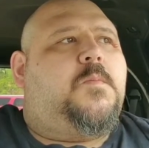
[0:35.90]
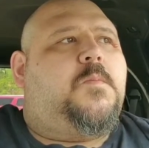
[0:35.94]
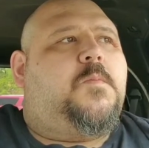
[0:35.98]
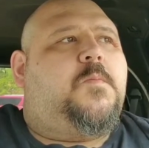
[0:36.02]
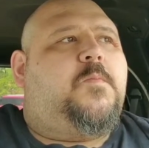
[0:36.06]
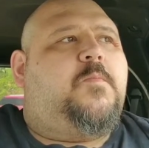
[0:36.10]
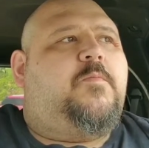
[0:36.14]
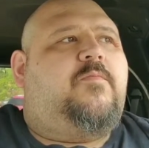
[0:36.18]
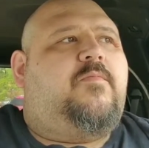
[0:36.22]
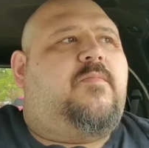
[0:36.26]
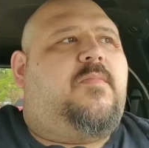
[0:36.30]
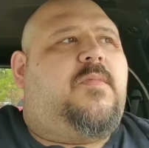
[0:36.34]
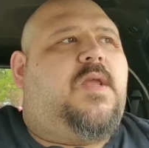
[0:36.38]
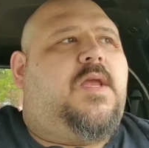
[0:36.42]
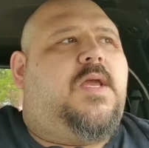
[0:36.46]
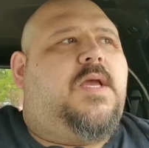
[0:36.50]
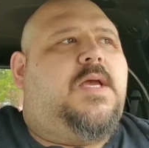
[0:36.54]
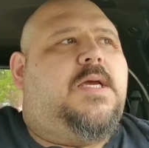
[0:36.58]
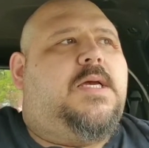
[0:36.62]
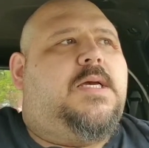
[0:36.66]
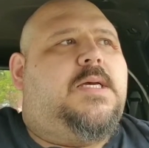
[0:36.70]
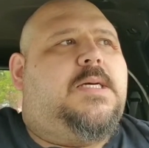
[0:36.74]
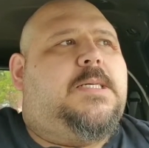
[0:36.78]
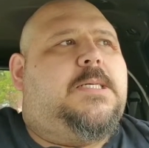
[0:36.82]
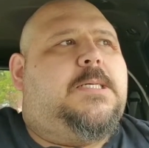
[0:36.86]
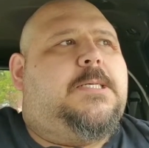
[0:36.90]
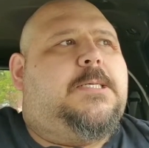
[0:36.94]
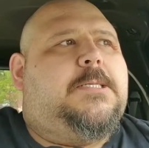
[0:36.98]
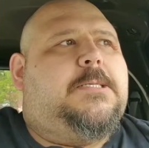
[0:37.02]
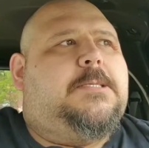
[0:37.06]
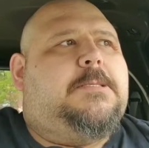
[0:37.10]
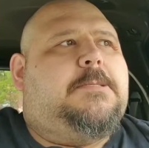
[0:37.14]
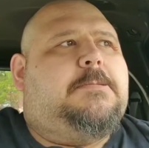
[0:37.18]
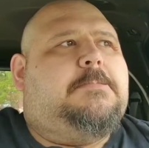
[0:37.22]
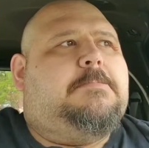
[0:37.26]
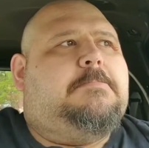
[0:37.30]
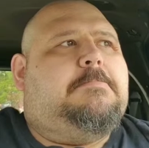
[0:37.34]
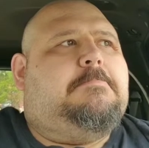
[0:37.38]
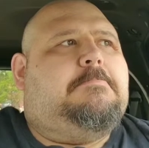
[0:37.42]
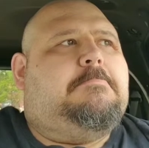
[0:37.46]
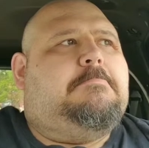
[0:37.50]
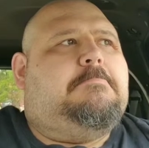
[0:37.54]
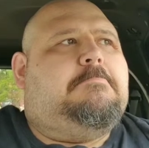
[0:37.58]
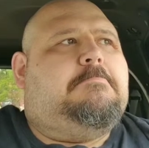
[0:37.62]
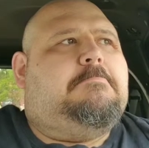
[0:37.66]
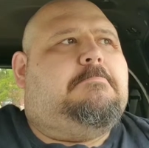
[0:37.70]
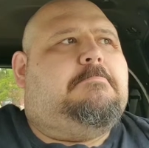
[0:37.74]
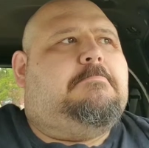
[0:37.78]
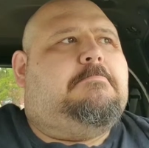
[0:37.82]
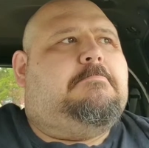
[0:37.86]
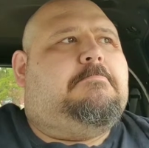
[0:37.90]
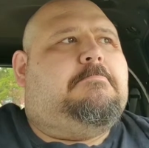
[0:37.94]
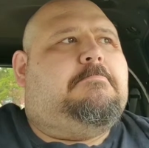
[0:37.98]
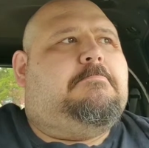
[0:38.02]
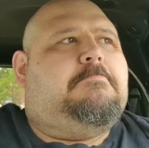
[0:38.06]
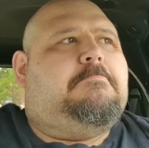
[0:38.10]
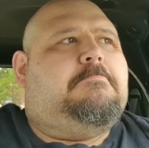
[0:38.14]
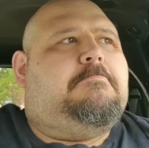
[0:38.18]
[no speech]